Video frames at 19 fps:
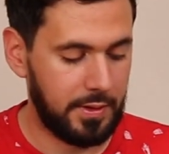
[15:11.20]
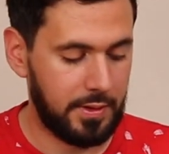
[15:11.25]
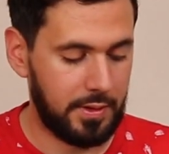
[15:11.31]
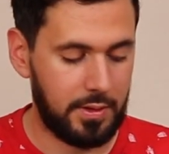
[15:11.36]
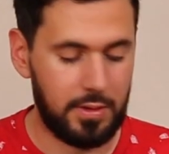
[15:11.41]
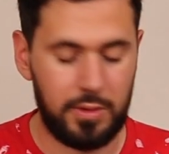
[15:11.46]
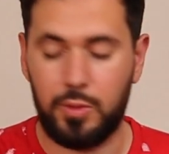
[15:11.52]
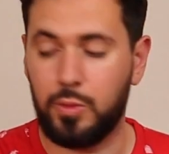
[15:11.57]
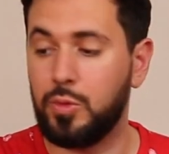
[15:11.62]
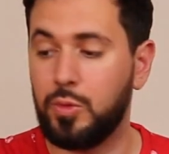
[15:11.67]

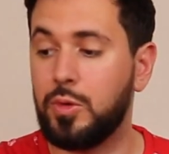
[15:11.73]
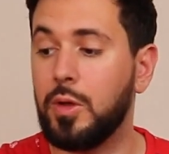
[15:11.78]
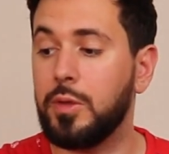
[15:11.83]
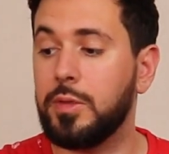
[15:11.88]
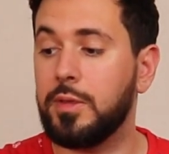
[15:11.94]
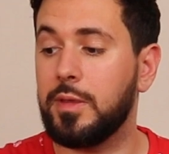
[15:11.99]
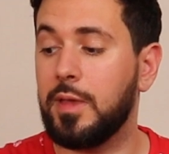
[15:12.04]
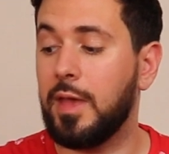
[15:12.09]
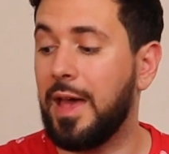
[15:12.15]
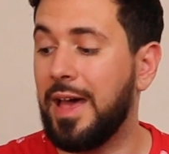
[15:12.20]
You don't
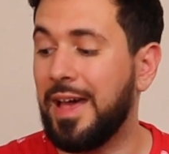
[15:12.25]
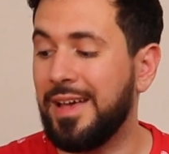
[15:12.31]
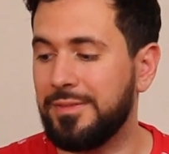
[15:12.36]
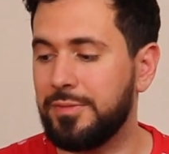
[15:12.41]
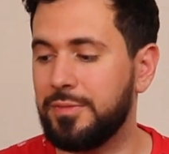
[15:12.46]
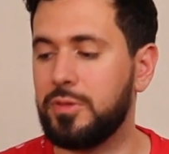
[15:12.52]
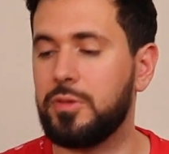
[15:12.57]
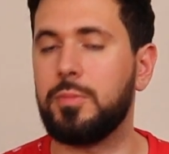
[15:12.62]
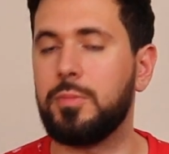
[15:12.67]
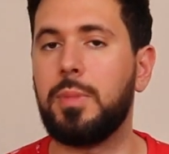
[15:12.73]
have
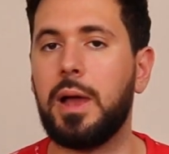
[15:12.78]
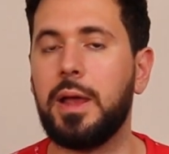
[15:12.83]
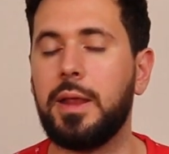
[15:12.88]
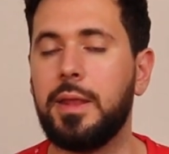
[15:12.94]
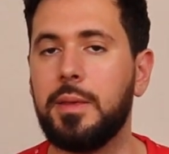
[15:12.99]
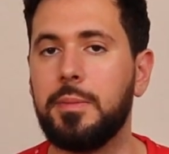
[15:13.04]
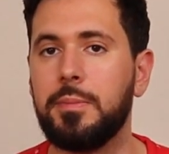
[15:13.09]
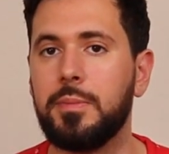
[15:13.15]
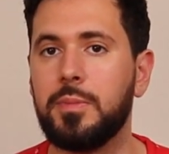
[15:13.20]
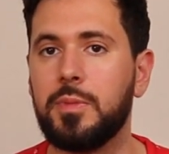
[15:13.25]
to buy
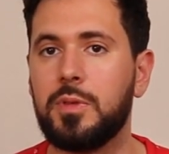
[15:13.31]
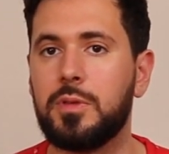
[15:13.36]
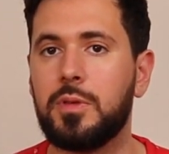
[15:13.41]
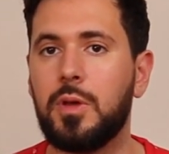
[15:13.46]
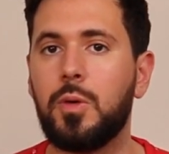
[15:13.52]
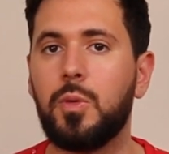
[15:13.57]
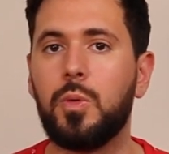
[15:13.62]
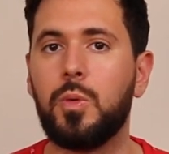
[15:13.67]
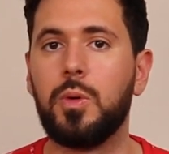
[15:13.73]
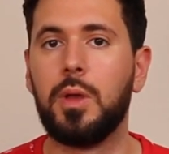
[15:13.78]
them,
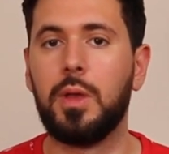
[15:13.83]
so